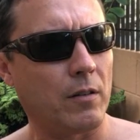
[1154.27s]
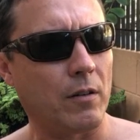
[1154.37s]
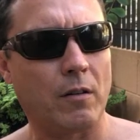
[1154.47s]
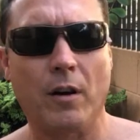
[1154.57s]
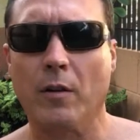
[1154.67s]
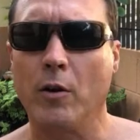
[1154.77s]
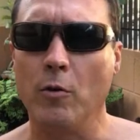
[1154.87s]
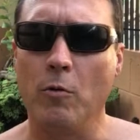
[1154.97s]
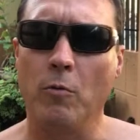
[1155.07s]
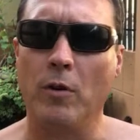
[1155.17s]
All right, cool.
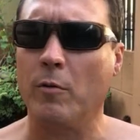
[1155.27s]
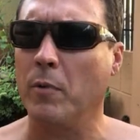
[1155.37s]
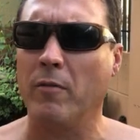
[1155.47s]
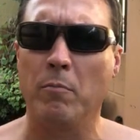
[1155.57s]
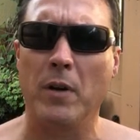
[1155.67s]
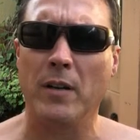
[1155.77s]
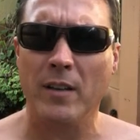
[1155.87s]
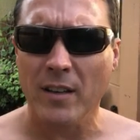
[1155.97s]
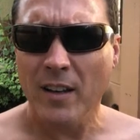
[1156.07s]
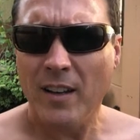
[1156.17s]
Well, welcome, everybody.
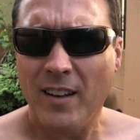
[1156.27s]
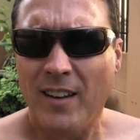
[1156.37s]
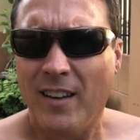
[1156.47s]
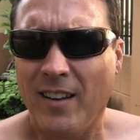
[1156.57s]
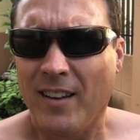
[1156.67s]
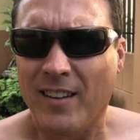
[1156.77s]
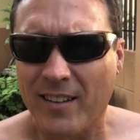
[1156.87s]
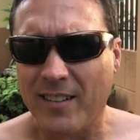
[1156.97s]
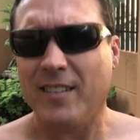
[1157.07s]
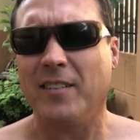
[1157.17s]

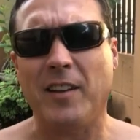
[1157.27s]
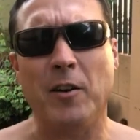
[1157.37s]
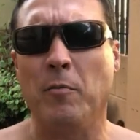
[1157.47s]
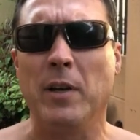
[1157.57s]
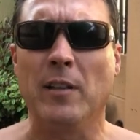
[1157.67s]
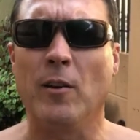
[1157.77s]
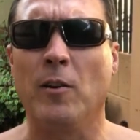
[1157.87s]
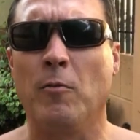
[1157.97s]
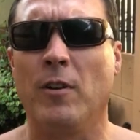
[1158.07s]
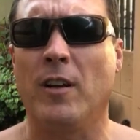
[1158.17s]
This ain't gonna be a
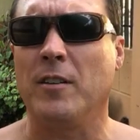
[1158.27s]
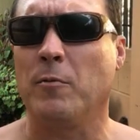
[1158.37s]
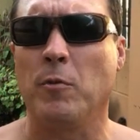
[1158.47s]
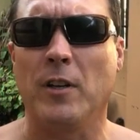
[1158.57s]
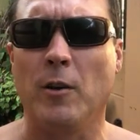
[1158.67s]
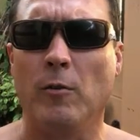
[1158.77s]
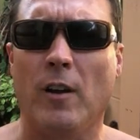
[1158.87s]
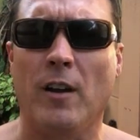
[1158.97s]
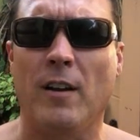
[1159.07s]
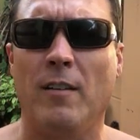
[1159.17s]
long one. I just wanted to go
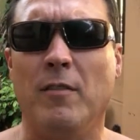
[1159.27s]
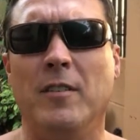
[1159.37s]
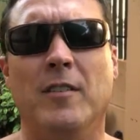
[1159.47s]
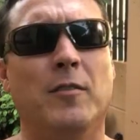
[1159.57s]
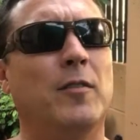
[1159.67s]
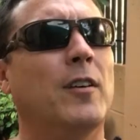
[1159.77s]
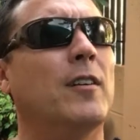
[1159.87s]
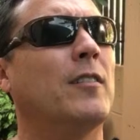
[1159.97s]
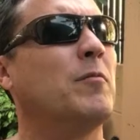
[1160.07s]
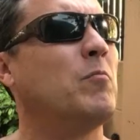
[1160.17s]
live and just
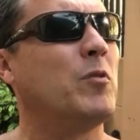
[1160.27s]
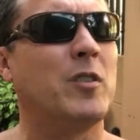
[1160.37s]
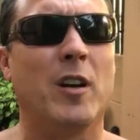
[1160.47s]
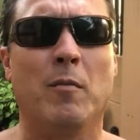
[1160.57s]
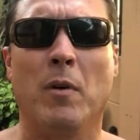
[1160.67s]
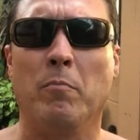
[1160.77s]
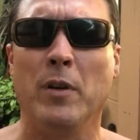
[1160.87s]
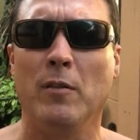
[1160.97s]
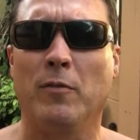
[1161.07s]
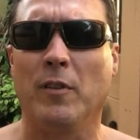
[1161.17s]
share my
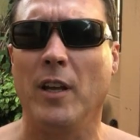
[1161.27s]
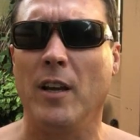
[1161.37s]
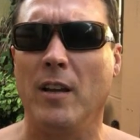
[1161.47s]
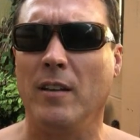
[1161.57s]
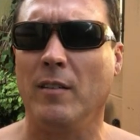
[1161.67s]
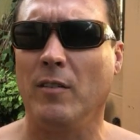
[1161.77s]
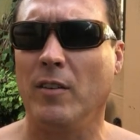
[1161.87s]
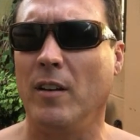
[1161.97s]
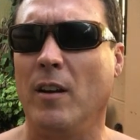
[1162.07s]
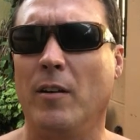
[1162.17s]
beautiful day
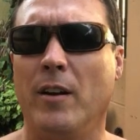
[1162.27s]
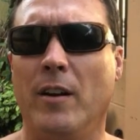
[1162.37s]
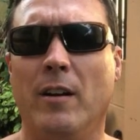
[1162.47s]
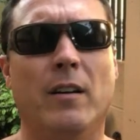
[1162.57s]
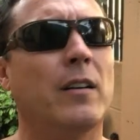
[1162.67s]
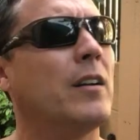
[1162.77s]
sitting out here